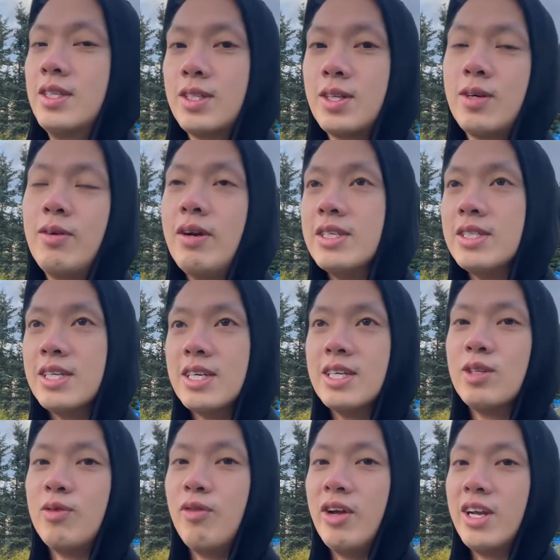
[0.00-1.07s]
real.
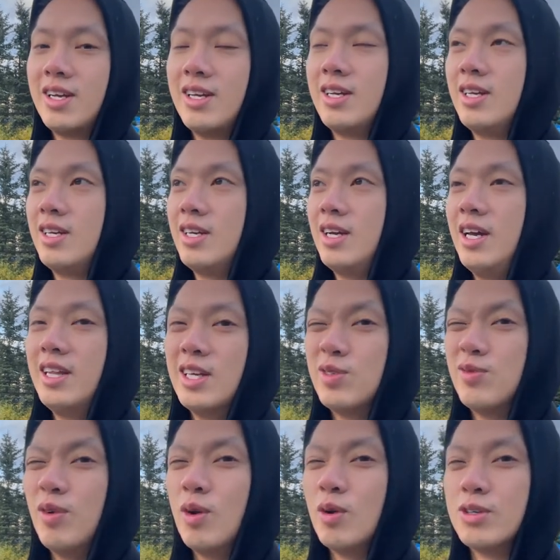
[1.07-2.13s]
It's fake. It's not